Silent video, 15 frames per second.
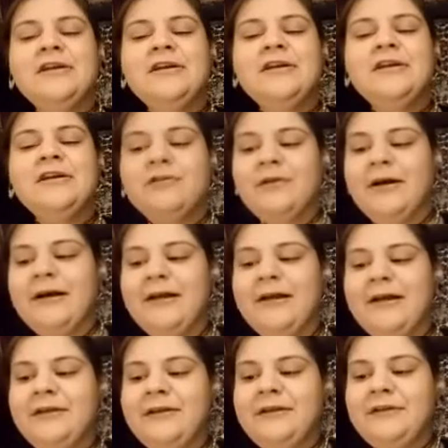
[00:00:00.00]
trying
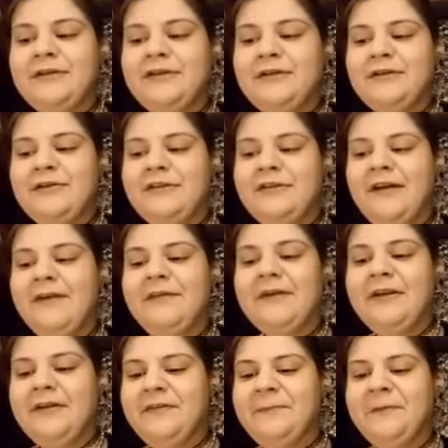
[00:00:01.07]
to discover his